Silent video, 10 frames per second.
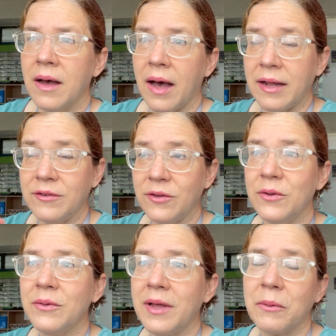I
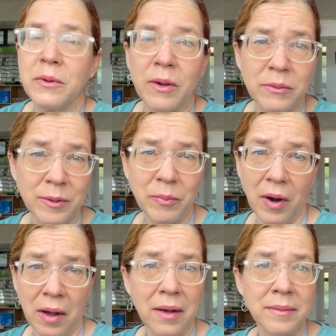do, like we're going to
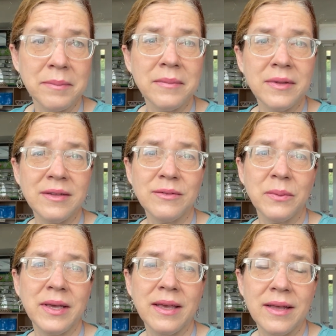prom this
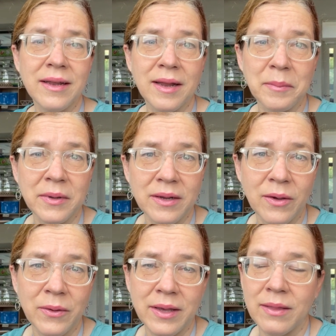weekend. I'm gonna go
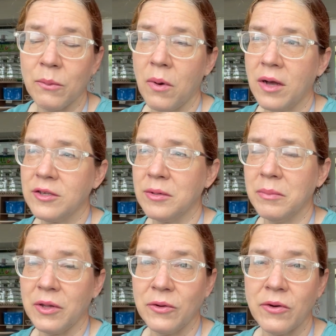get the wash and
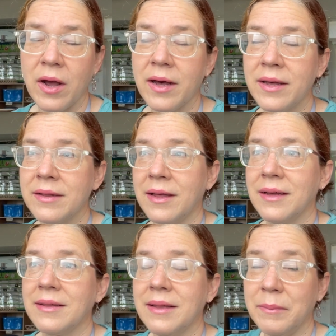blow dry.
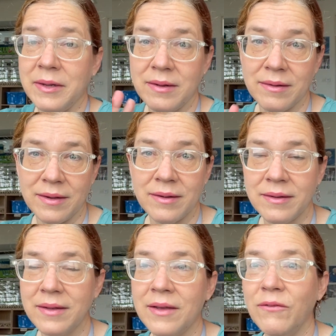Like, let me tell you,
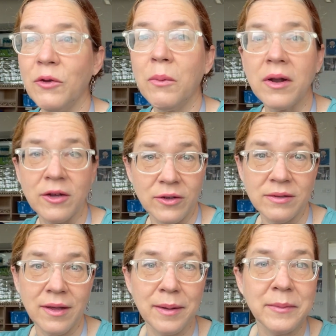if you want a good
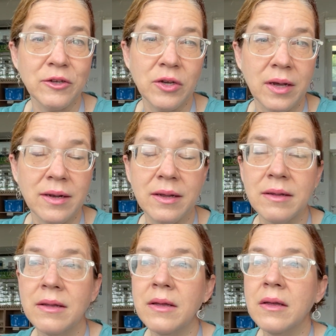time in China,
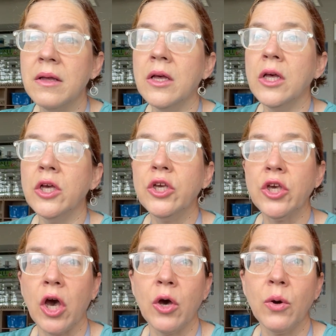
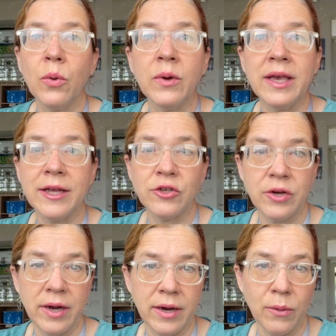go get your
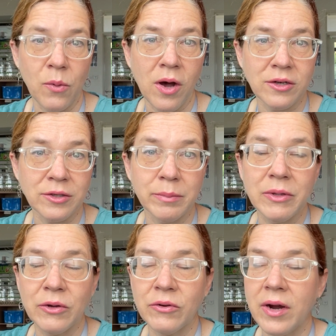hair washed and
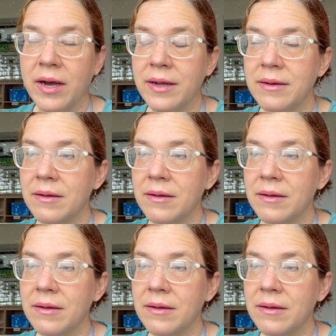blow dried